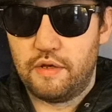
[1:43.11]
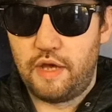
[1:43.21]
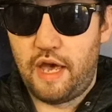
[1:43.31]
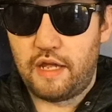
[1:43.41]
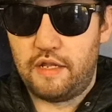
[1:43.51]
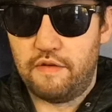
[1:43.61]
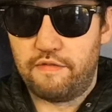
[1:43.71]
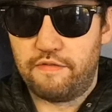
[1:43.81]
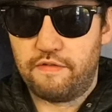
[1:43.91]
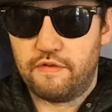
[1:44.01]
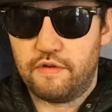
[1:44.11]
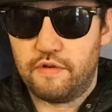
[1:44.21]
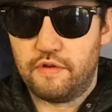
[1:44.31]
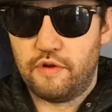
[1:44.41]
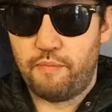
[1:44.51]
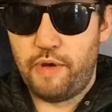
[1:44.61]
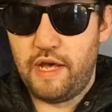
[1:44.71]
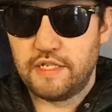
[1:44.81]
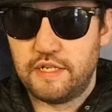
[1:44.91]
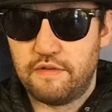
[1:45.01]
active, not
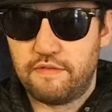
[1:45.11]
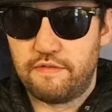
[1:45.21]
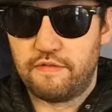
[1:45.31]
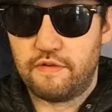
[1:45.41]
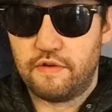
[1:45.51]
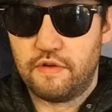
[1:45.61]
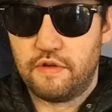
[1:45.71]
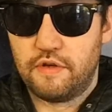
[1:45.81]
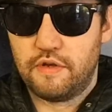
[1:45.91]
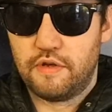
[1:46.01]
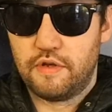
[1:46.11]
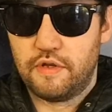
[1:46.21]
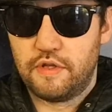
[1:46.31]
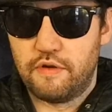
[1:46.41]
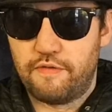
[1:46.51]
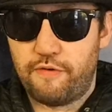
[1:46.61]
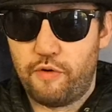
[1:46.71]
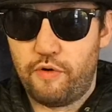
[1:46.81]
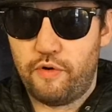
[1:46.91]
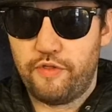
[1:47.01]
passive. There are
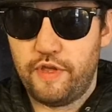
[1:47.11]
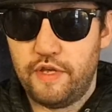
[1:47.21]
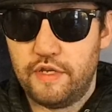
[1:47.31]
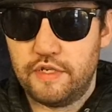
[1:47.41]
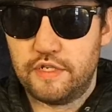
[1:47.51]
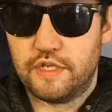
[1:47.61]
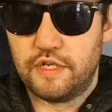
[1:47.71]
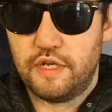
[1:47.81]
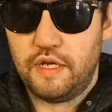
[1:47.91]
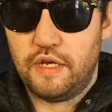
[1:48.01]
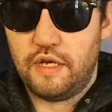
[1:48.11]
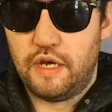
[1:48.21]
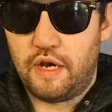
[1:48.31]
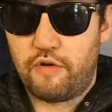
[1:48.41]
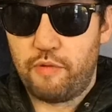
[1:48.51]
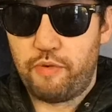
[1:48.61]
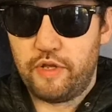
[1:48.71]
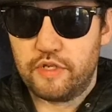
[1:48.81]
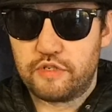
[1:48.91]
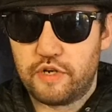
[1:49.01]
4 things that are
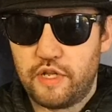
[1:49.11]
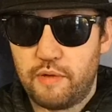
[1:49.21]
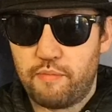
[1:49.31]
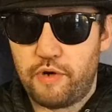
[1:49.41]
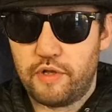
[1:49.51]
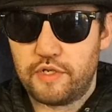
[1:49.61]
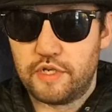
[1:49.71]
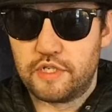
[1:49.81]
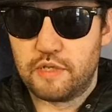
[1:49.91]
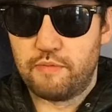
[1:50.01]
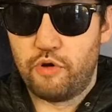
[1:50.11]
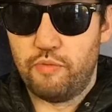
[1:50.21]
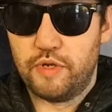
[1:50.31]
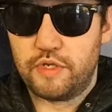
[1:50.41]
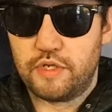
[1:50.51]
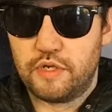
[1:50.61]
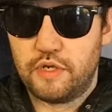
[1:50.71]
crippling Australian politics at the moment: